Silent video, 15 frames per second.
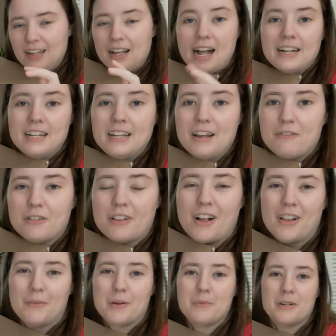I did that for the
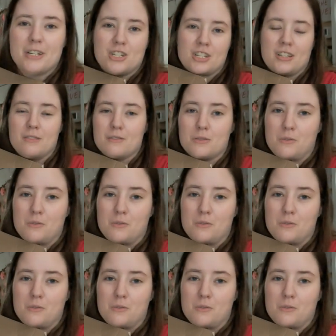Halloween one, and she thought it was a